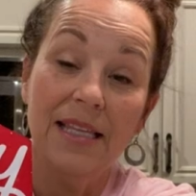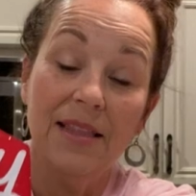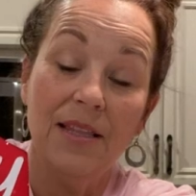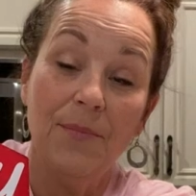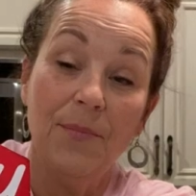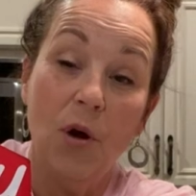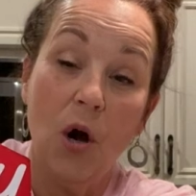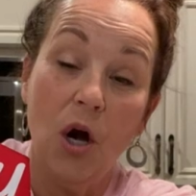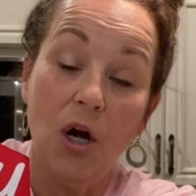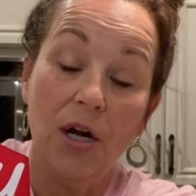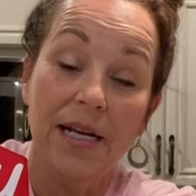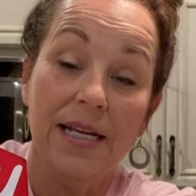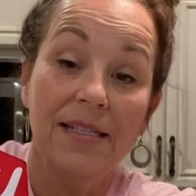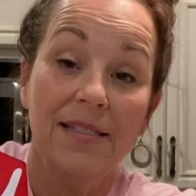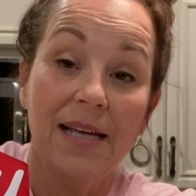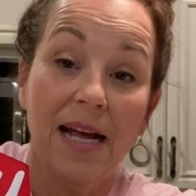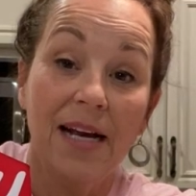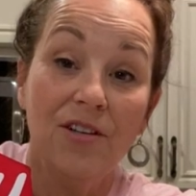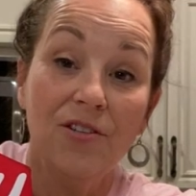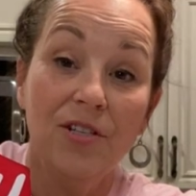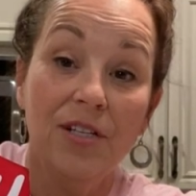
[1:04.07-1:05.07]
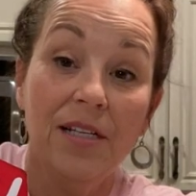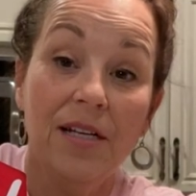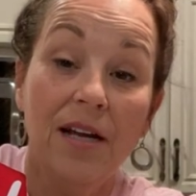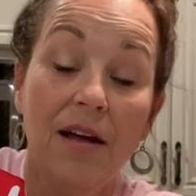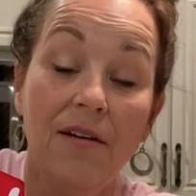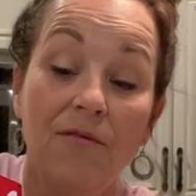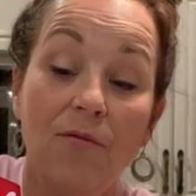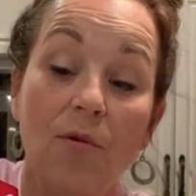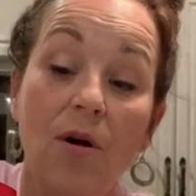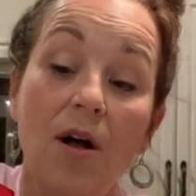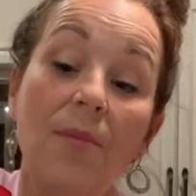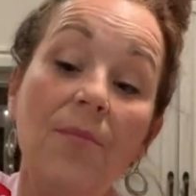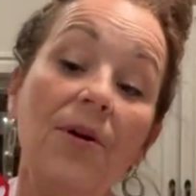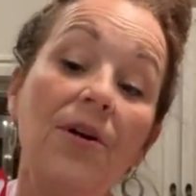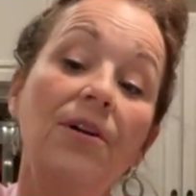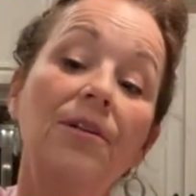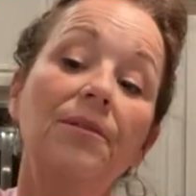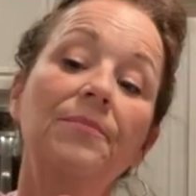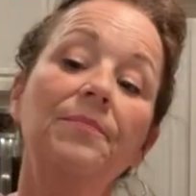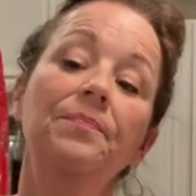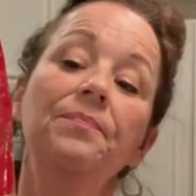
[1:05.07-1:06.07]
in the party section of
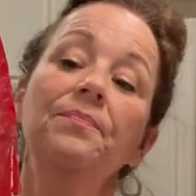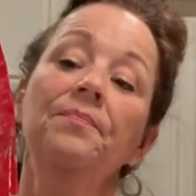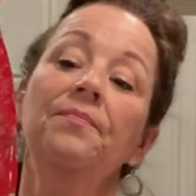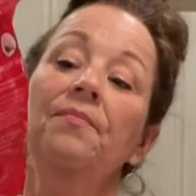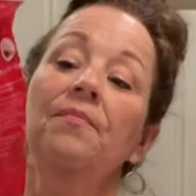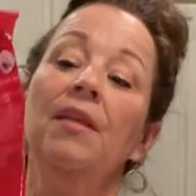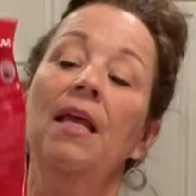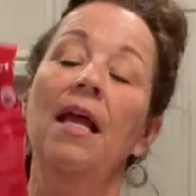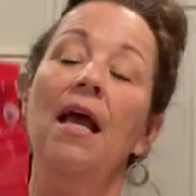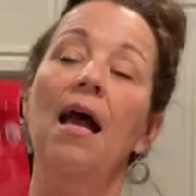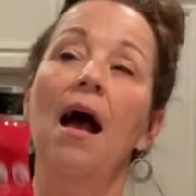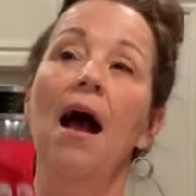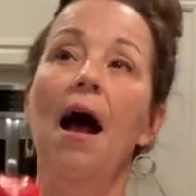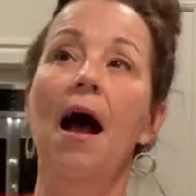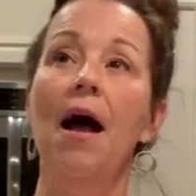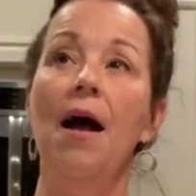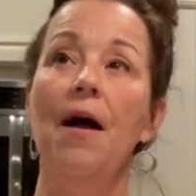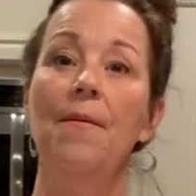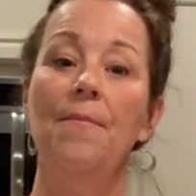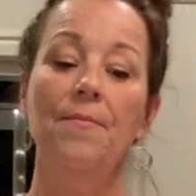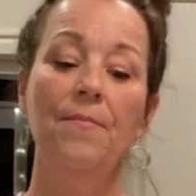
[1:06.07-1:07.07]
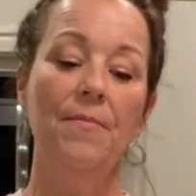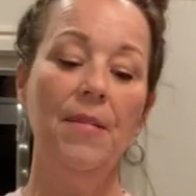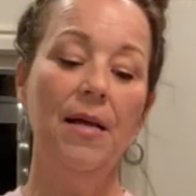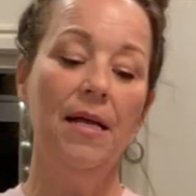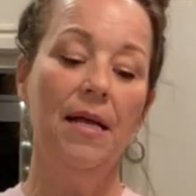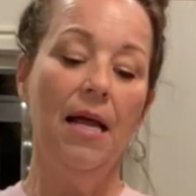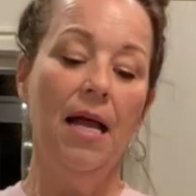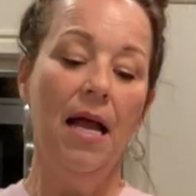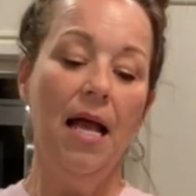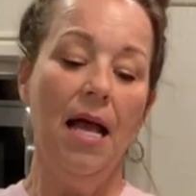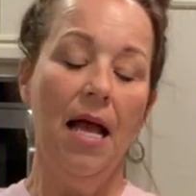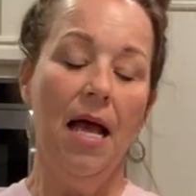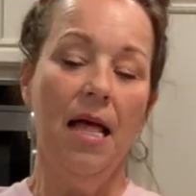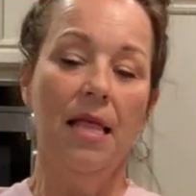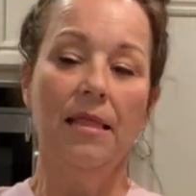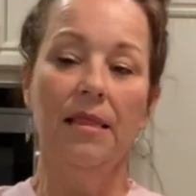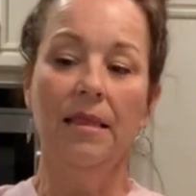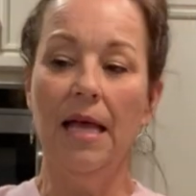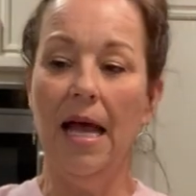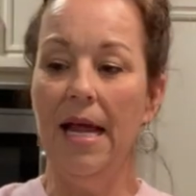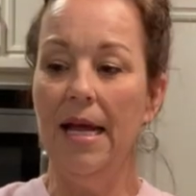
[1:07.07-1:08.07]
Walmart. Um,
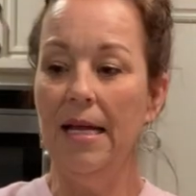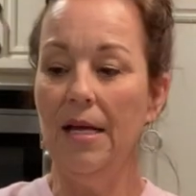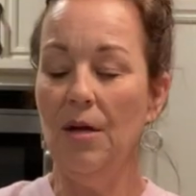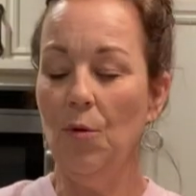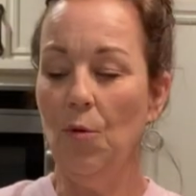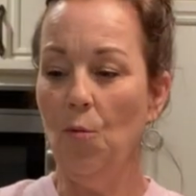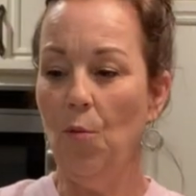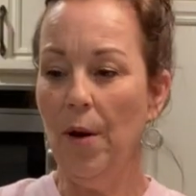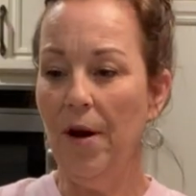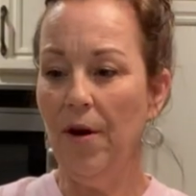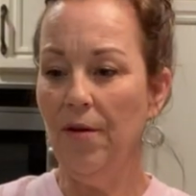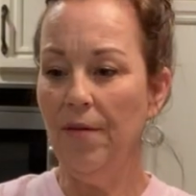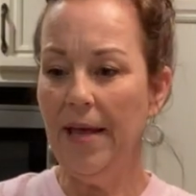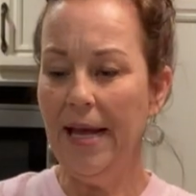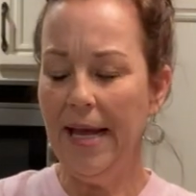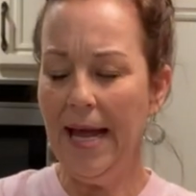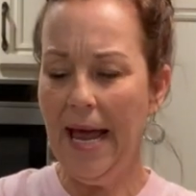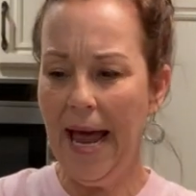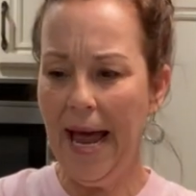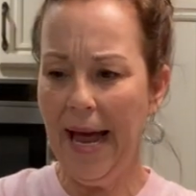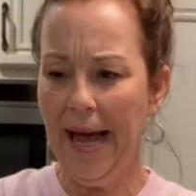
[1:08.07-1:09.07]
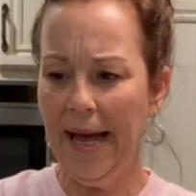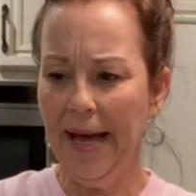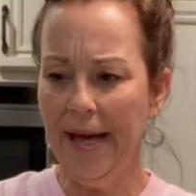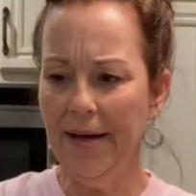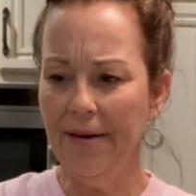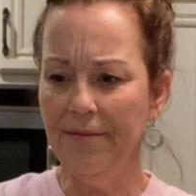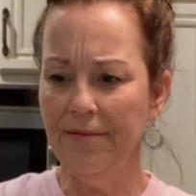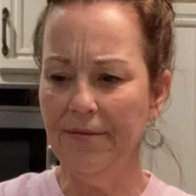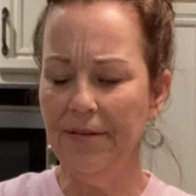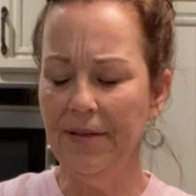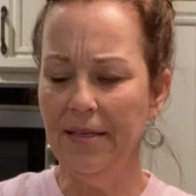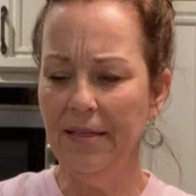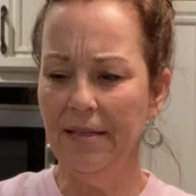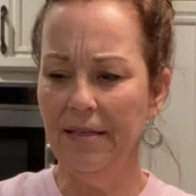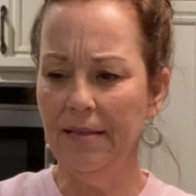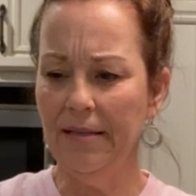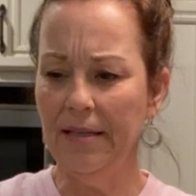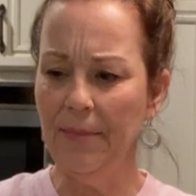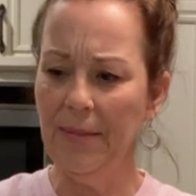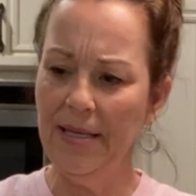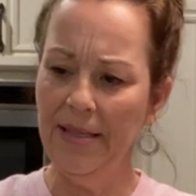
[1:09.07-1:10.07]
like where they have,
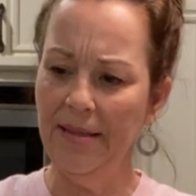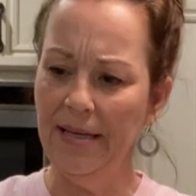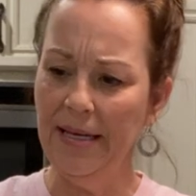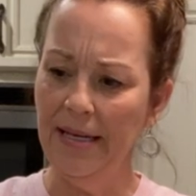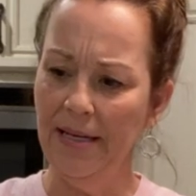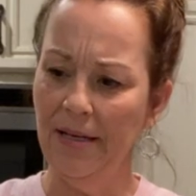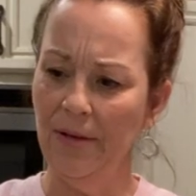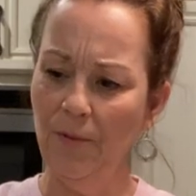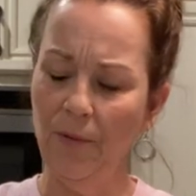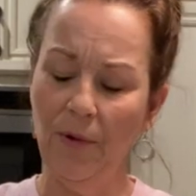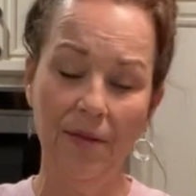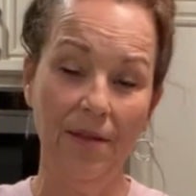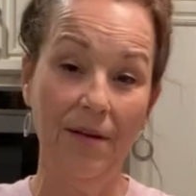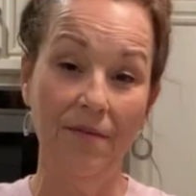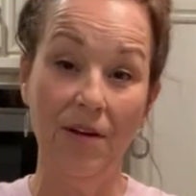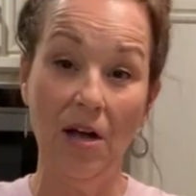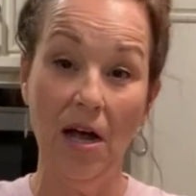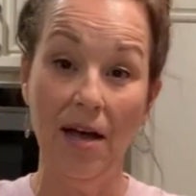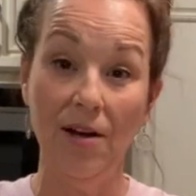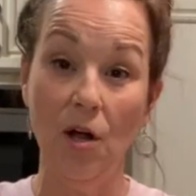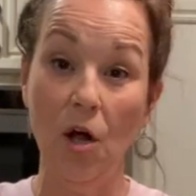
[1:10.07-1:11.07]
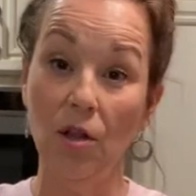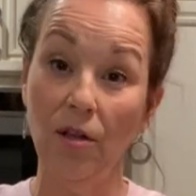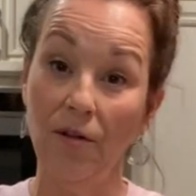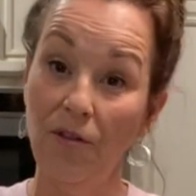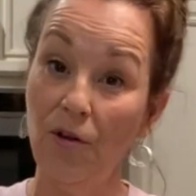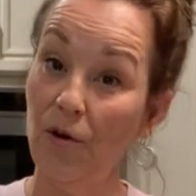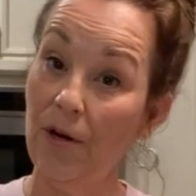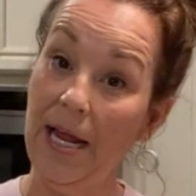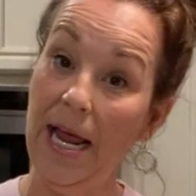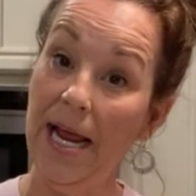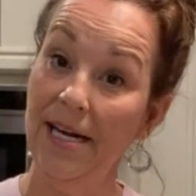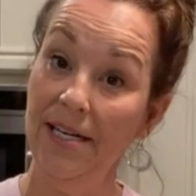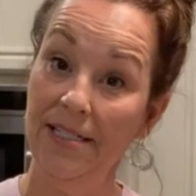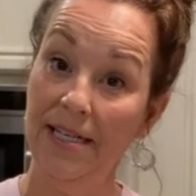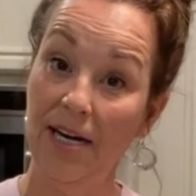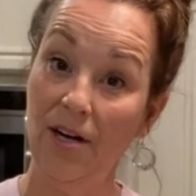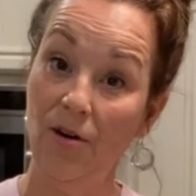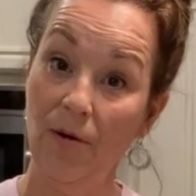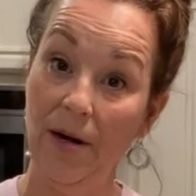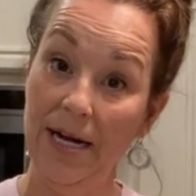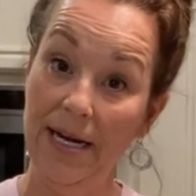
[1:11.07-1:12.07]
let me think, where they've got all of their cake
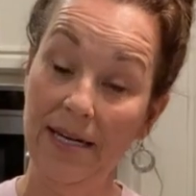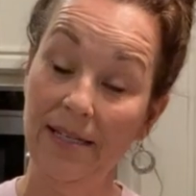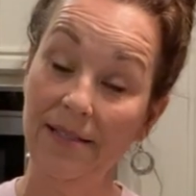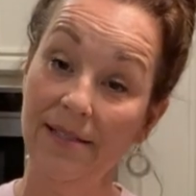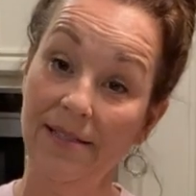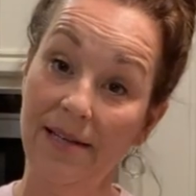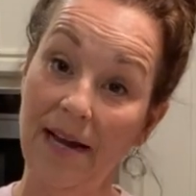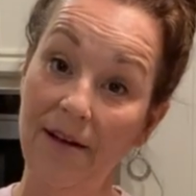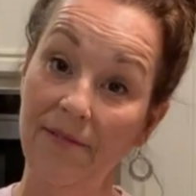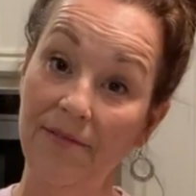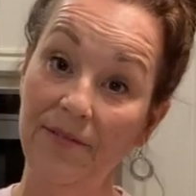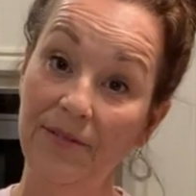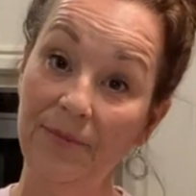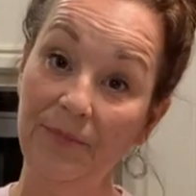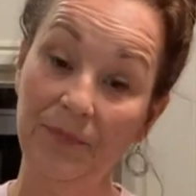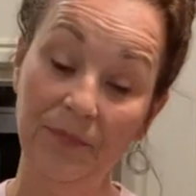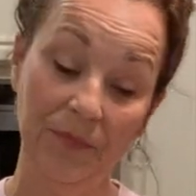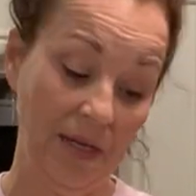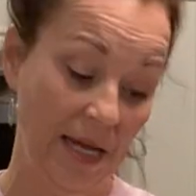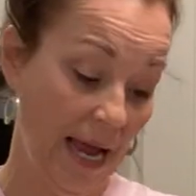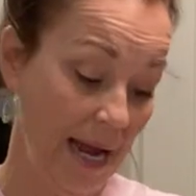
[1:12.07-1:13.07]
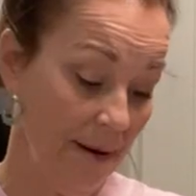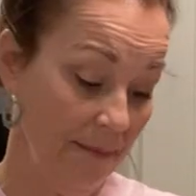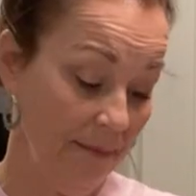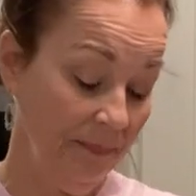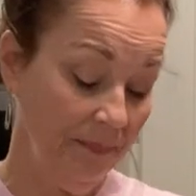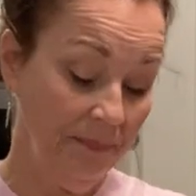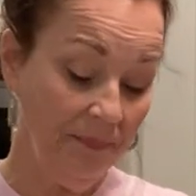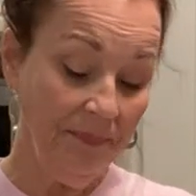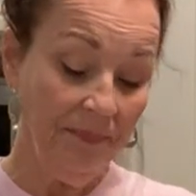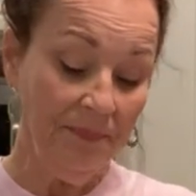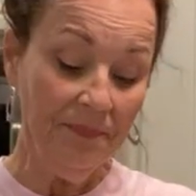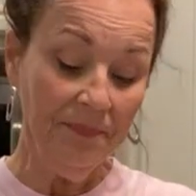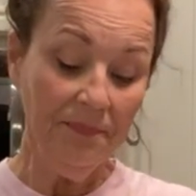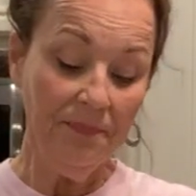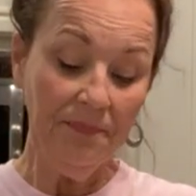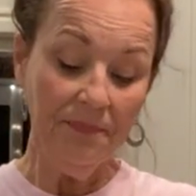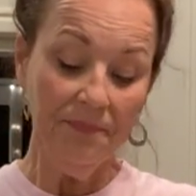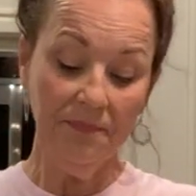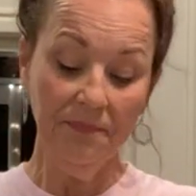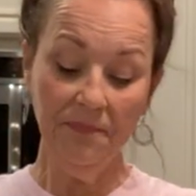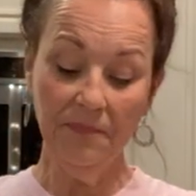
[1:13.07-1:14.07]
decorating stuff, okay?
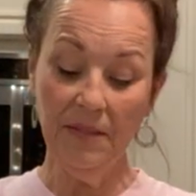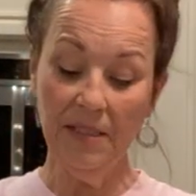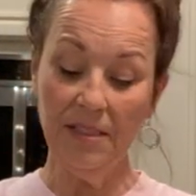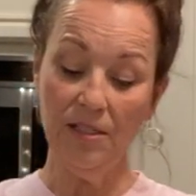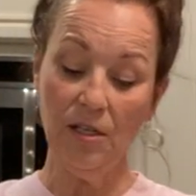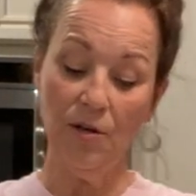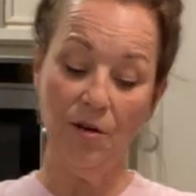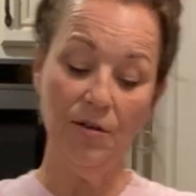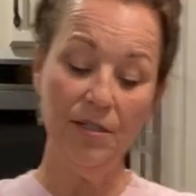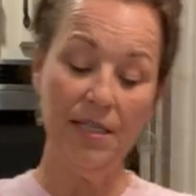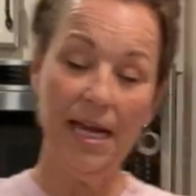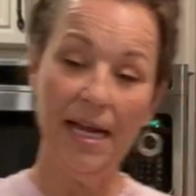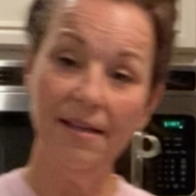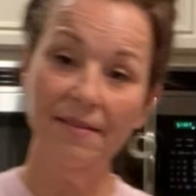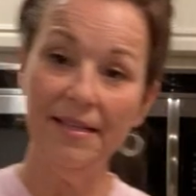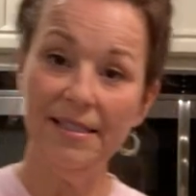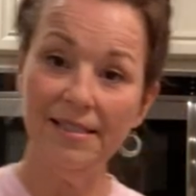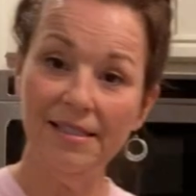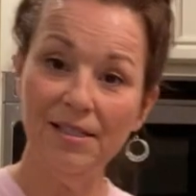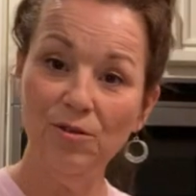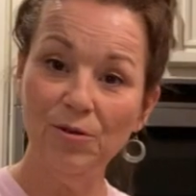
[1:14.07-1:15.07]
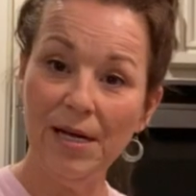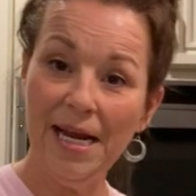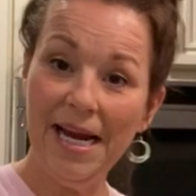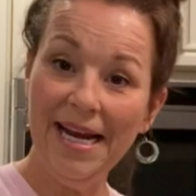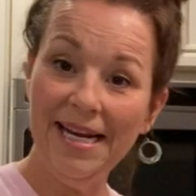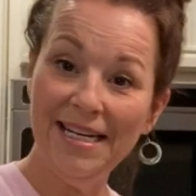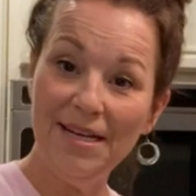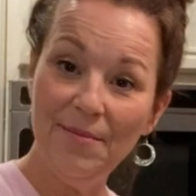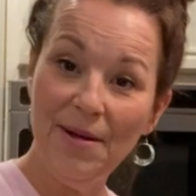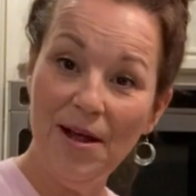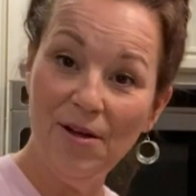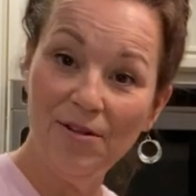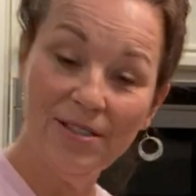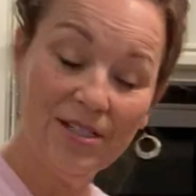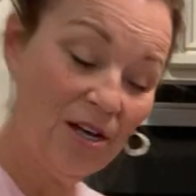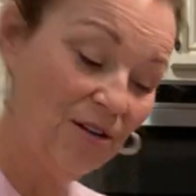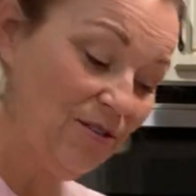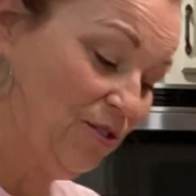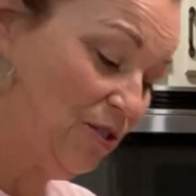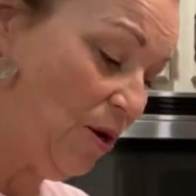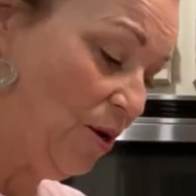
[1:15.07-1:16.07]
So you take these little candy melts.
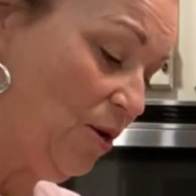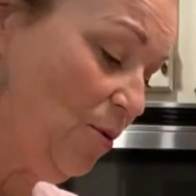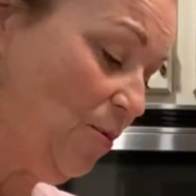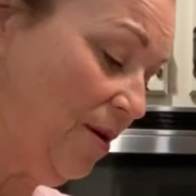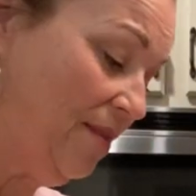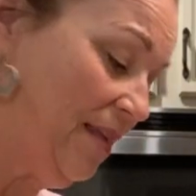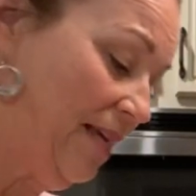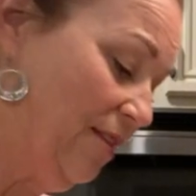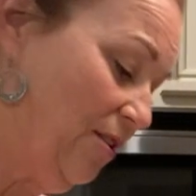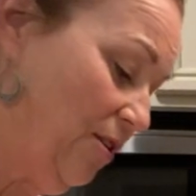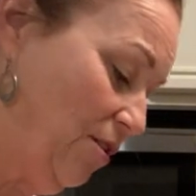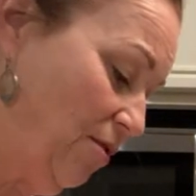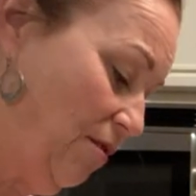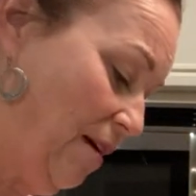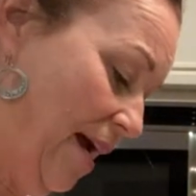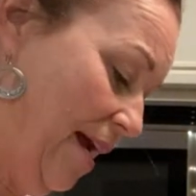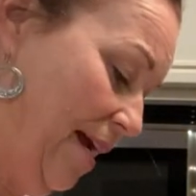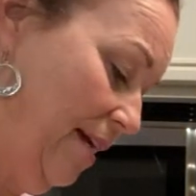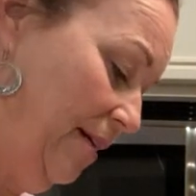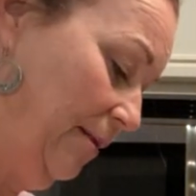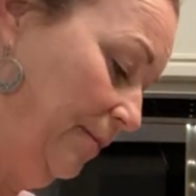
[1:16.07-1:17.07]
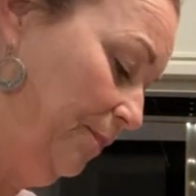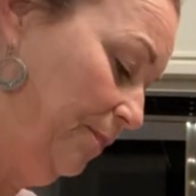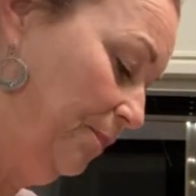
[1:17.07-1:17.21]
I'll show you what they look like.